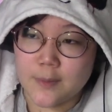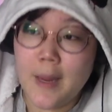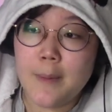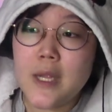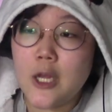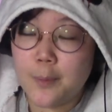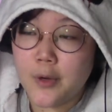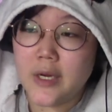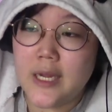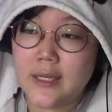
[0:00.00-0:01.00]
Maybe they'll
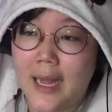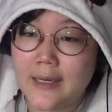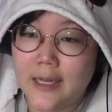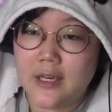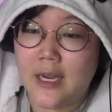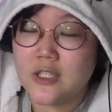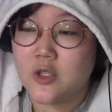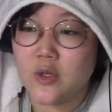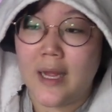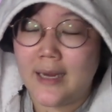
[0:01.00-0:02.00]
put in that dedication
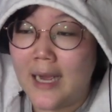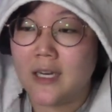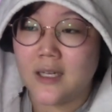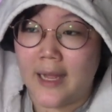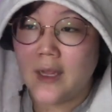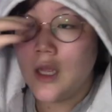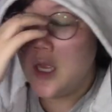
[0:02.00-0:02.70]
to like kind of like